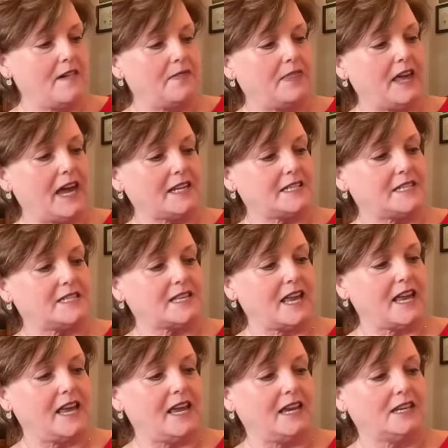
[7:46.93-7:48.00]
That's
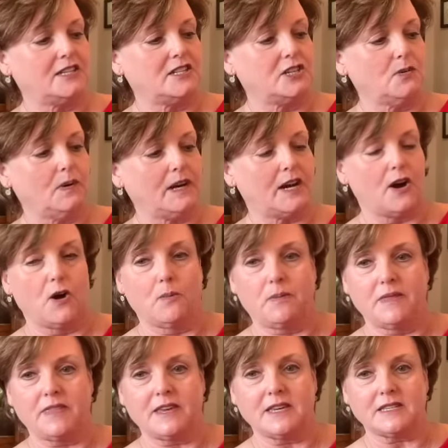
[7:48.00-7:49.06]
saying, do you want to
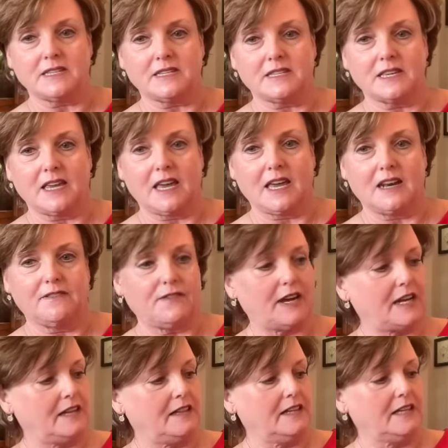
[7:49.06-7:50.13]
open this? And if I
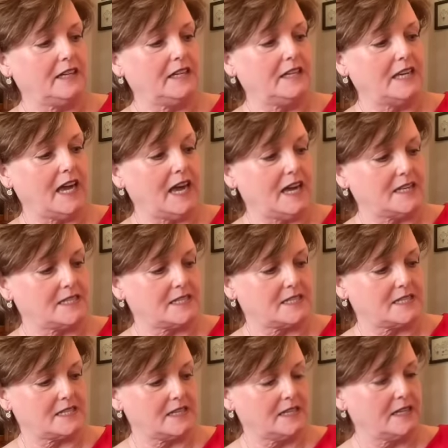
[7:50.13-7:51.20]
click yes